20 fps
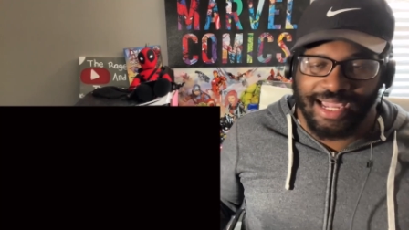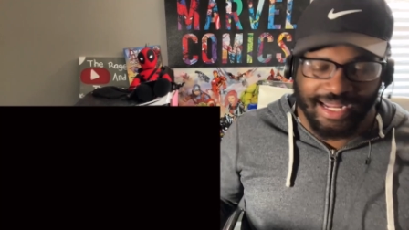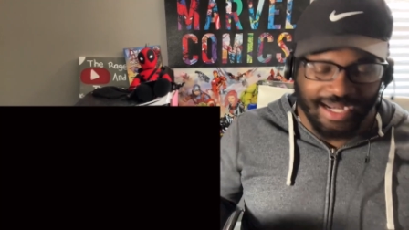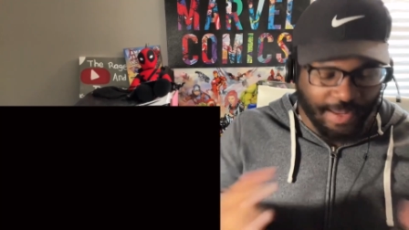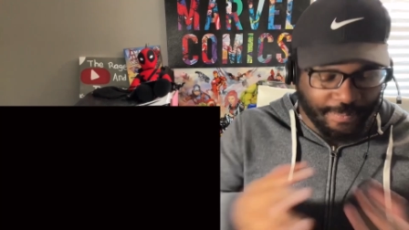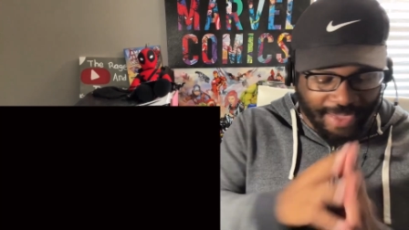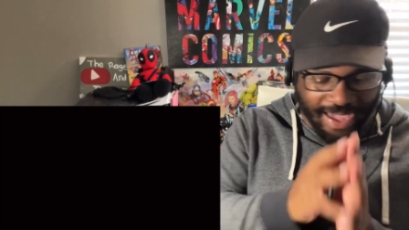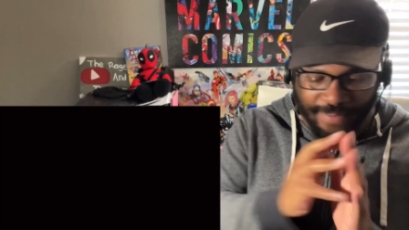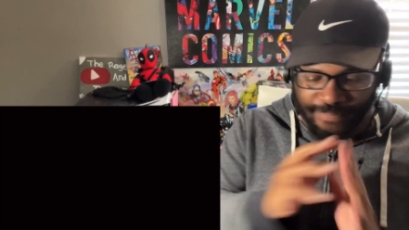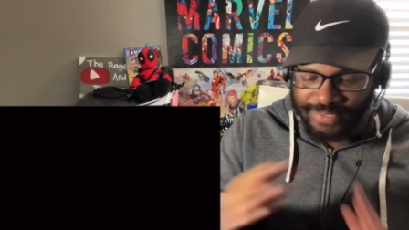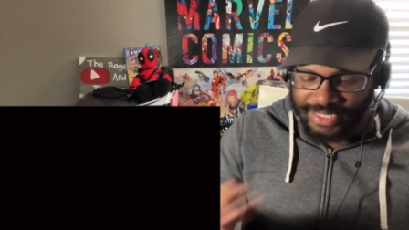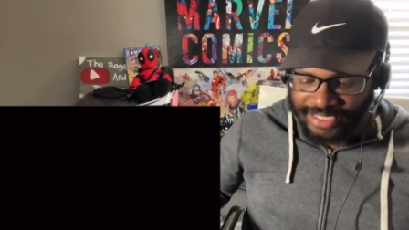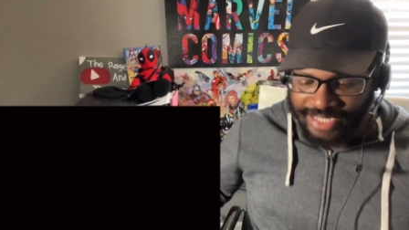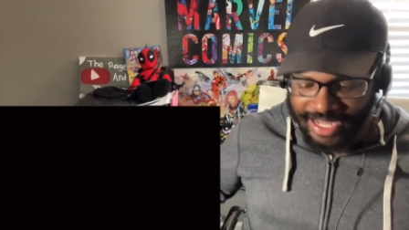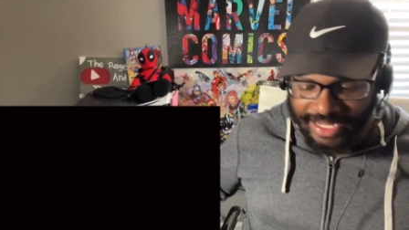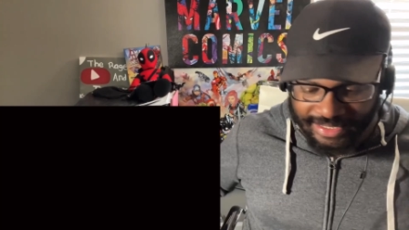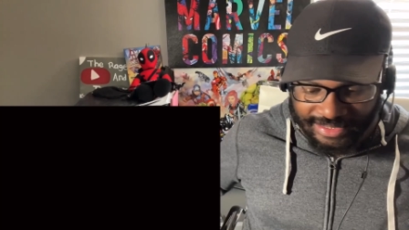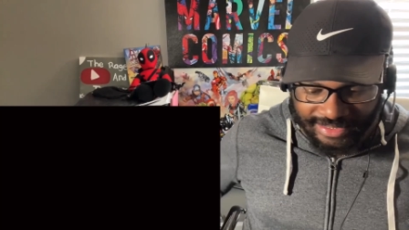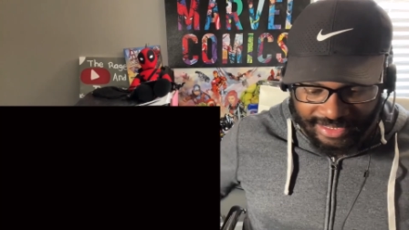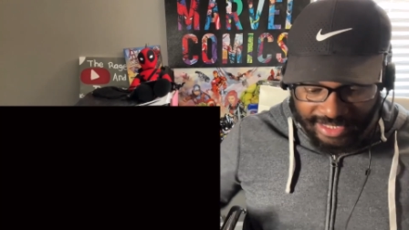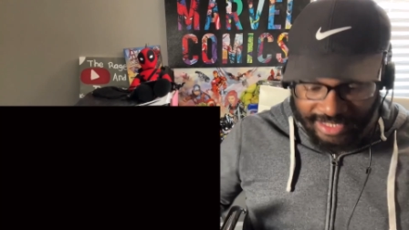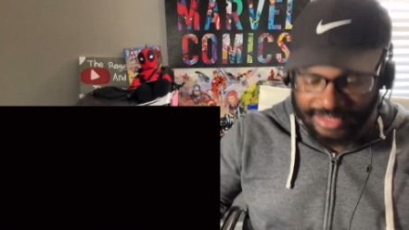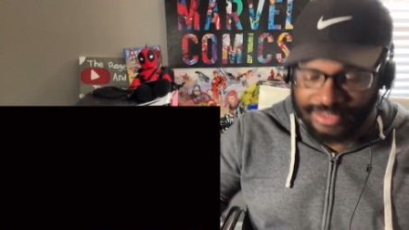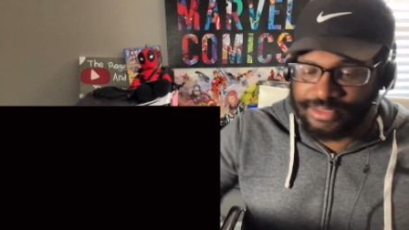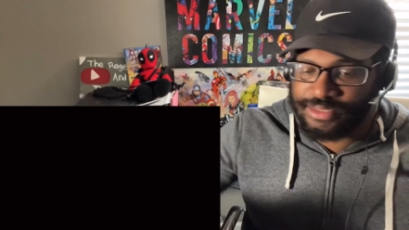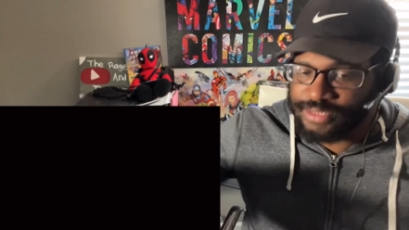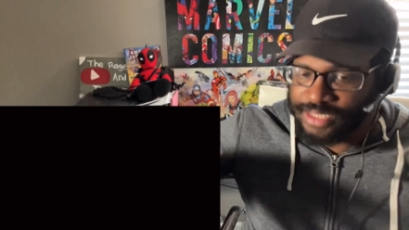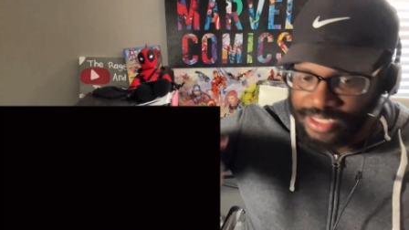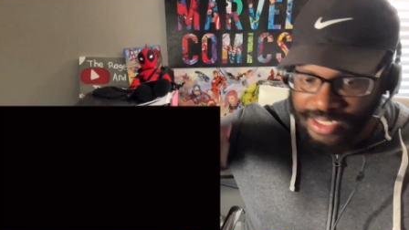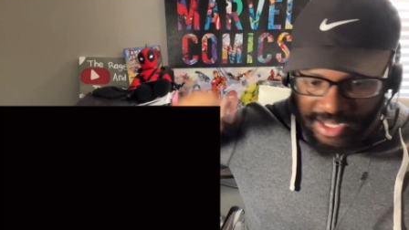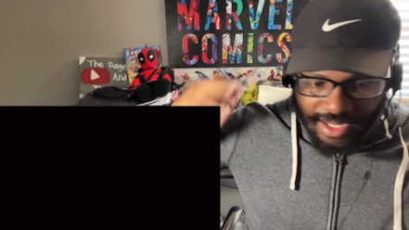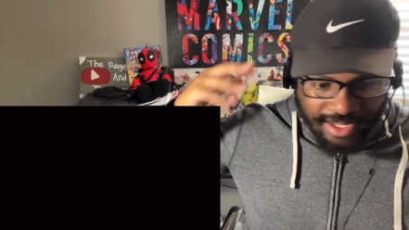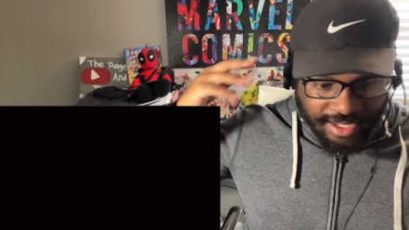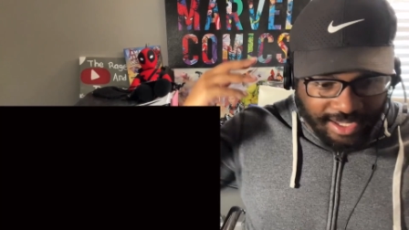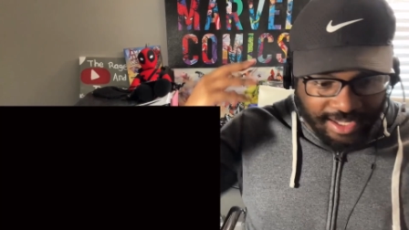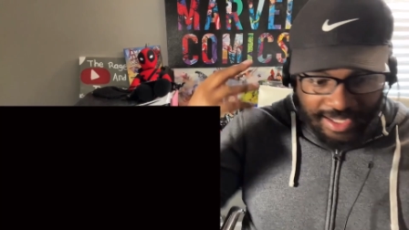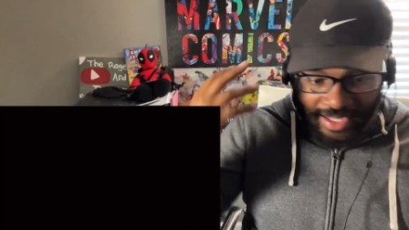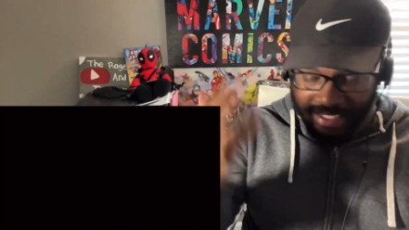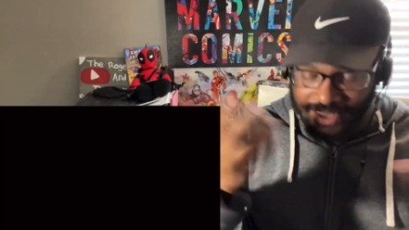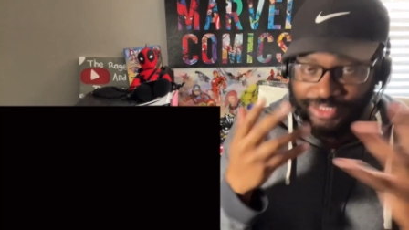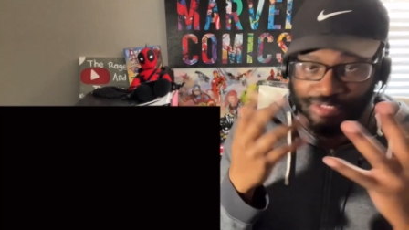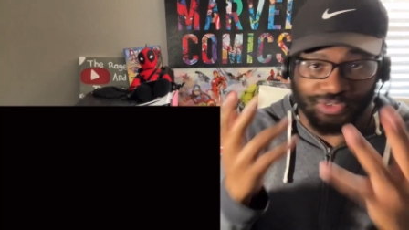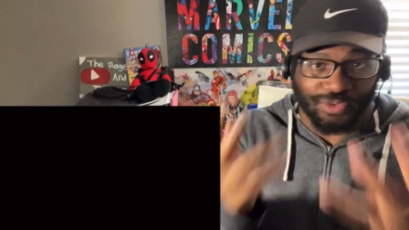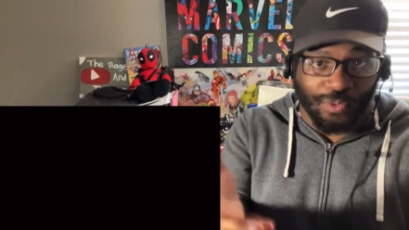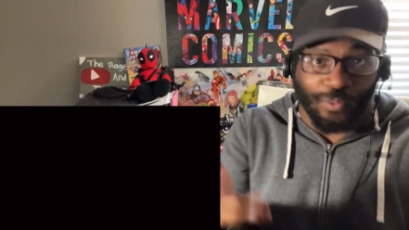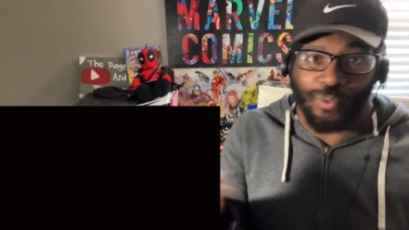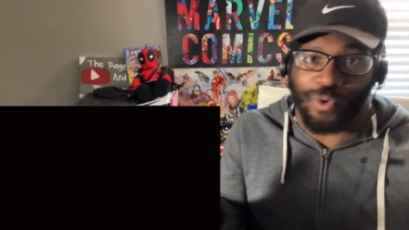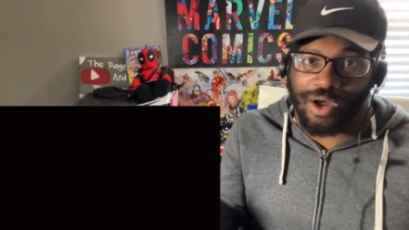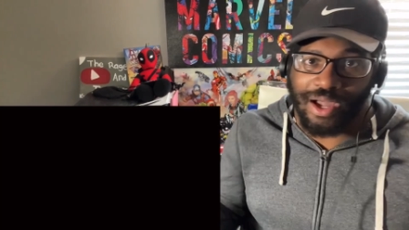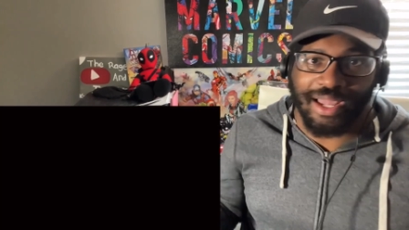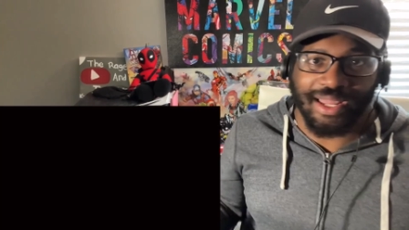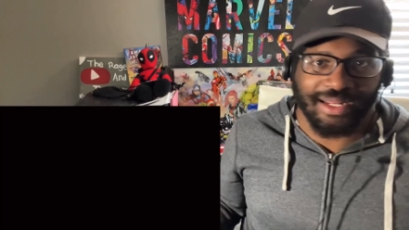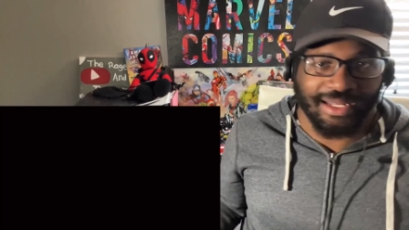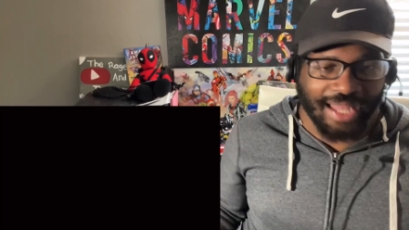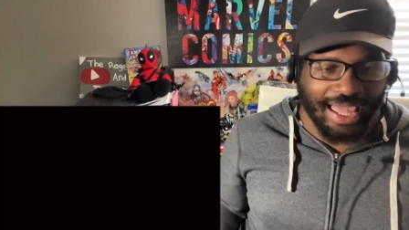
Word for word: and I'm happy that this is the one.